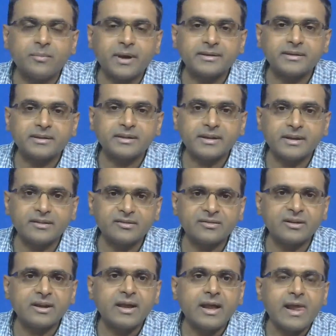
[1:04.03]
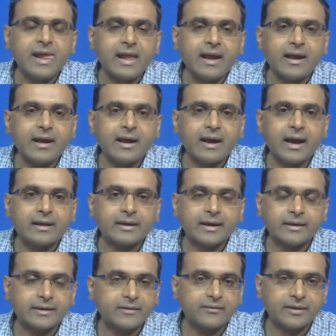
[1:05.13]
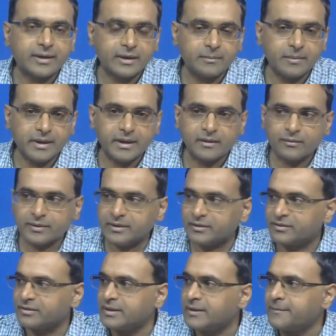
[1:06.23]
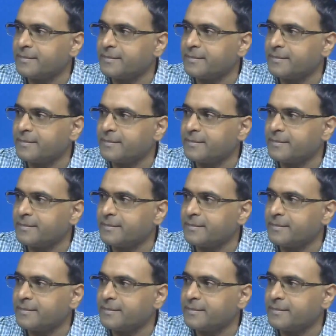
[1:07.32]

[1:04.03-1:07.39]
by the TAs, and then we can begin with this.